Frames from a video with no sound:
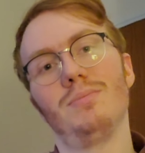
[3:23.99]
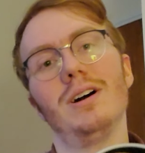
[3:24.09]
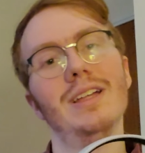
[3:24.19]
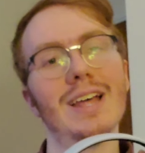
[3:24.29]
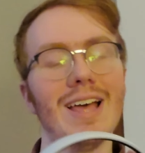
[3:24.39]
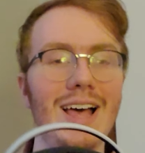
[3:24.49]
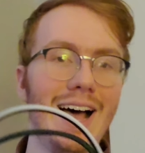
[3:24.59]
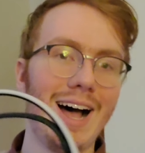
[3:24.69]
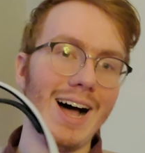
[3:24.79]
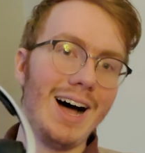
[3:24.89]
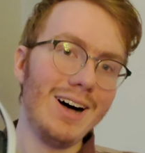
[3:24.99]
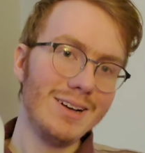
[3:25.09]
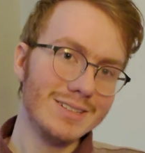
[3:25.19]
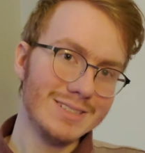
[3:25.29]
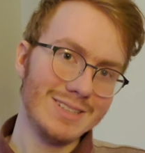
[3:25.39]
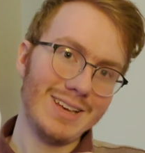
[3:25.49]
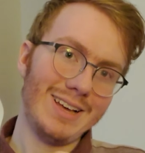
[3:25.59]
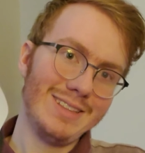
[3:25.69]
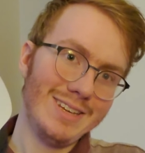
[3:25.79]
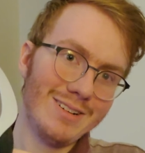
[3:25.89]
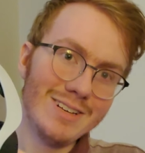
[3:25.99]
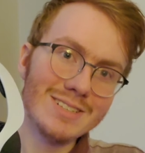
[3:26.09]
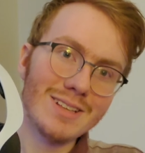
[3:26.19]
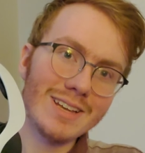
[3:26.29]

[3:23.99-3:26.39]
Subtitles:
But there is